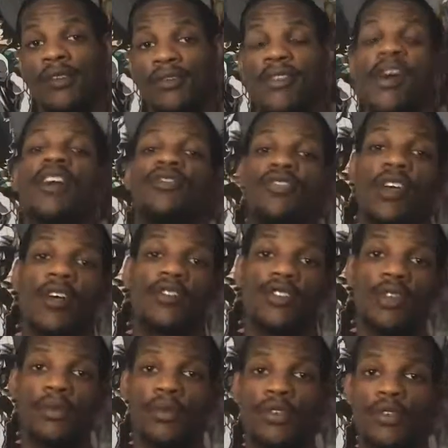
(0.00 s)
FlashDAIO is
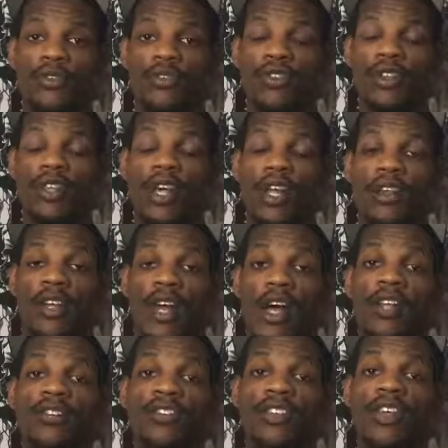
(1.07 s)
going to be producing a lot of
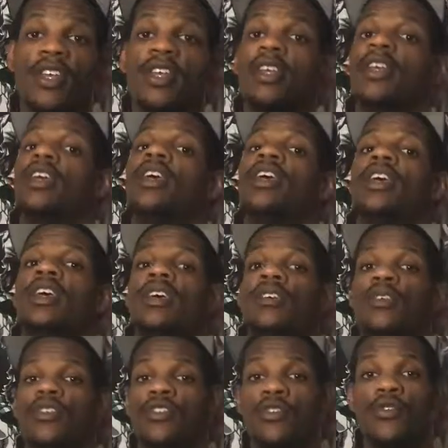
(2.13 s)
content.
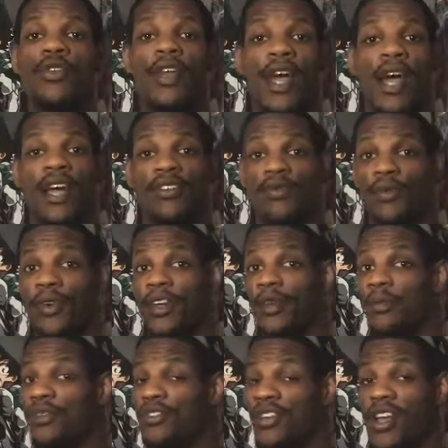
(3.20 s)
You guys, we're going to
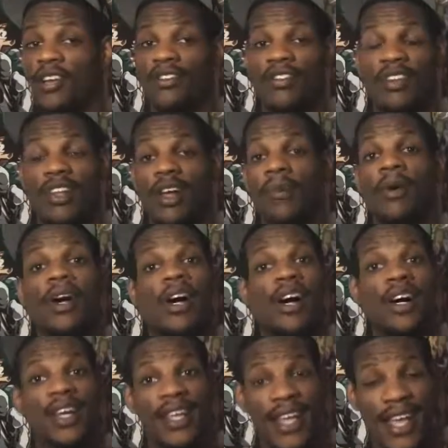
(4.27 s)
be changing it up
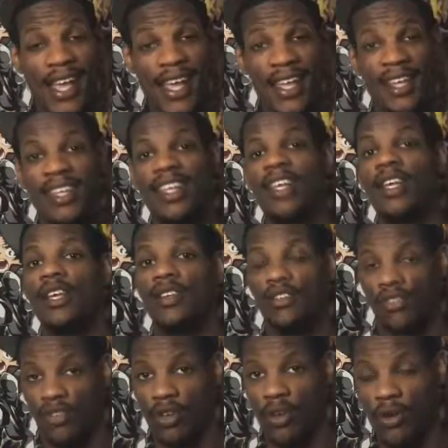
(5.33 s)
again.
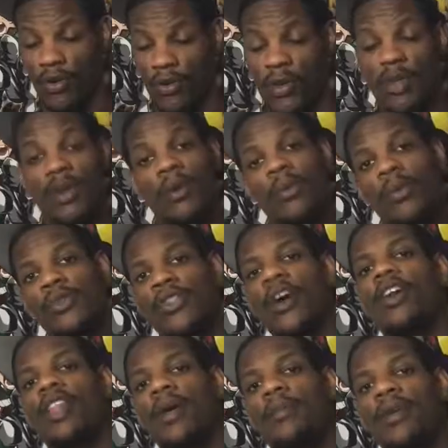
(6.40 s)
So with
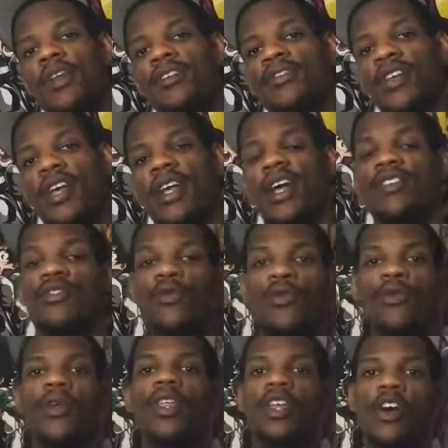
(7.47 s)
all that being said, guys,
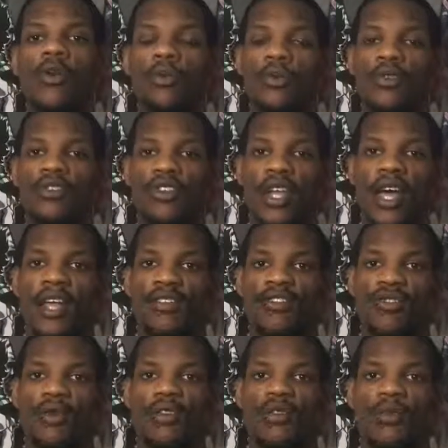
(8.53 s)
really hope you guys
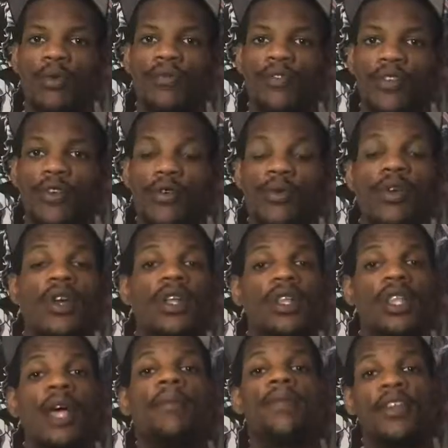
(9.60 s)
enjoyed the review.
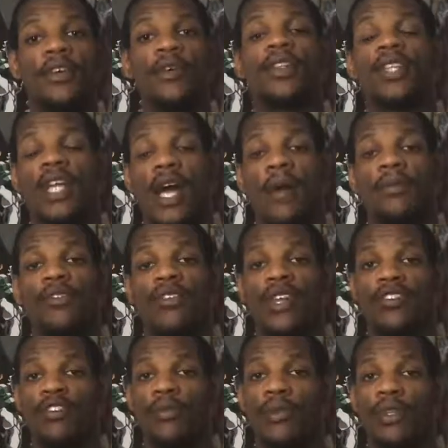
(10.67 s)
Let me know in the comment
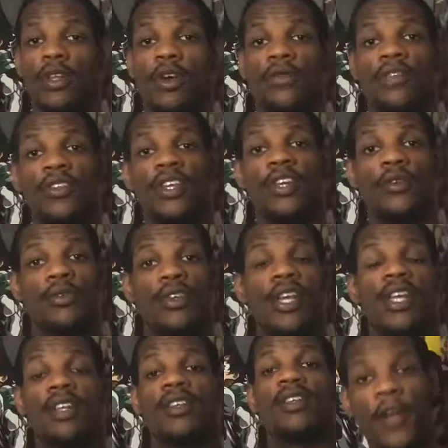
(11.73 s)
section below if you did or
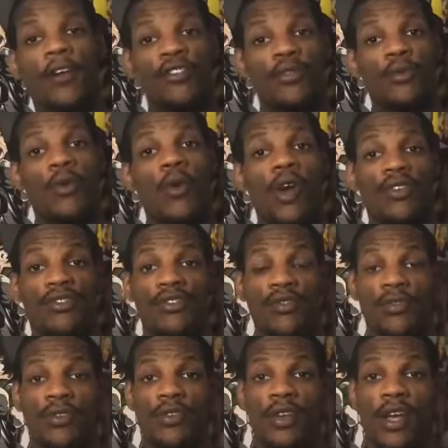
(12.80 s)
didn't. Here's some questions
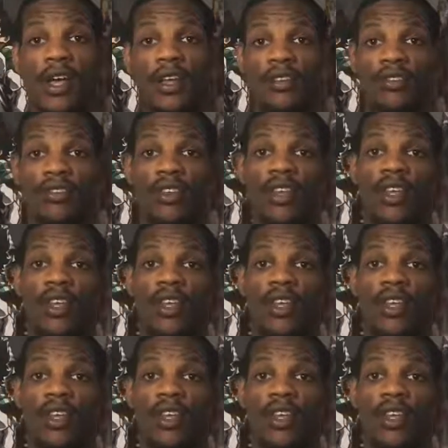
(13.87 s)
for you guys.